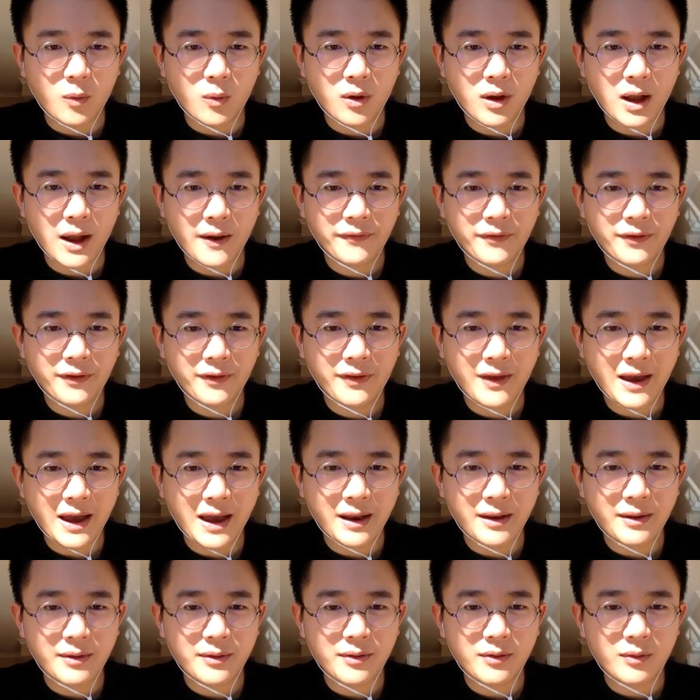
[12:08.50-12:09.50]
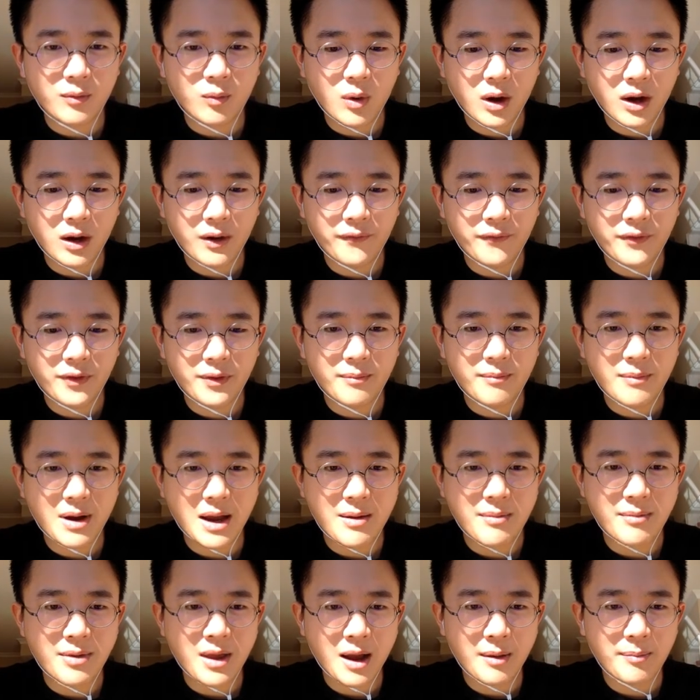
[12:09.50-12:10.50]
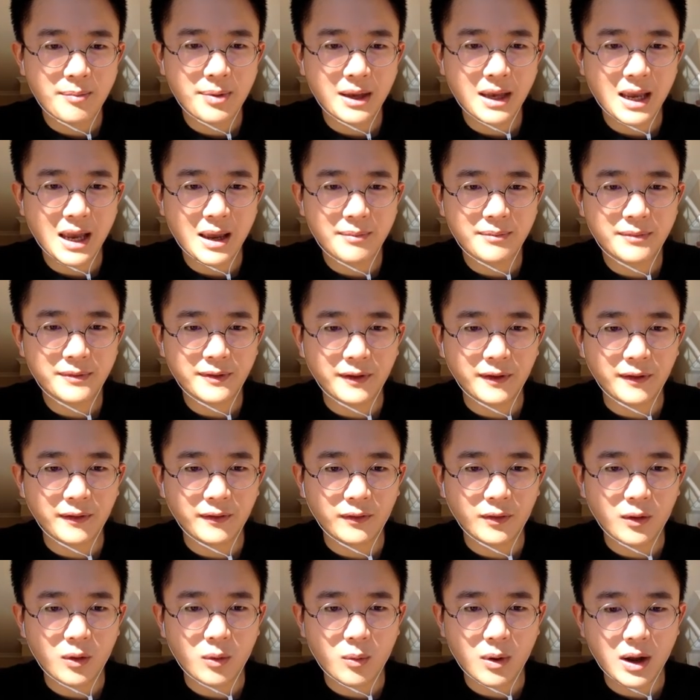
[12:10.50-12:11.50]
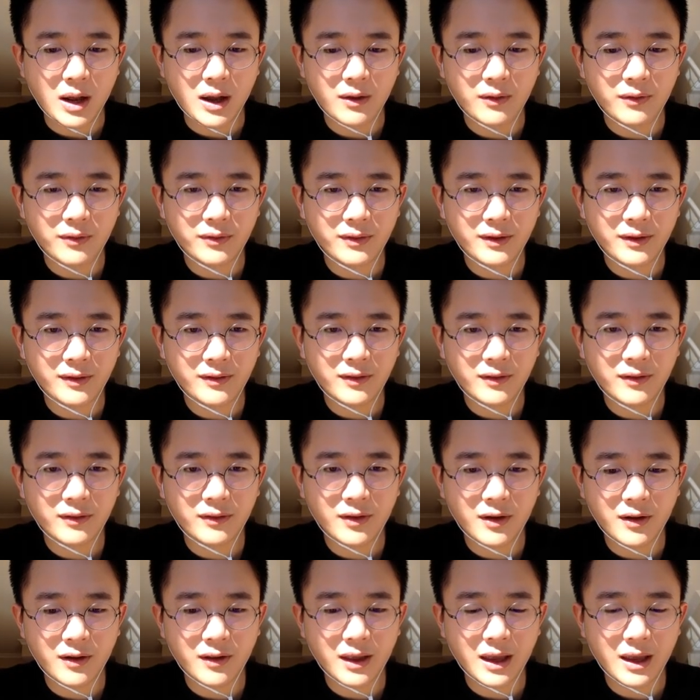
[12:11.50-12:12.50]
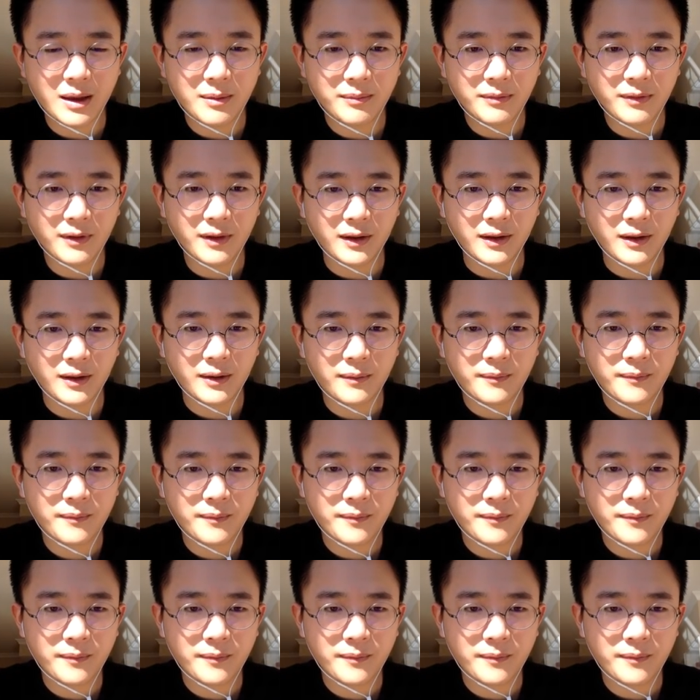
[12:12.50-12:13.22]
after that, one of them might not be empty. So while this is not empty,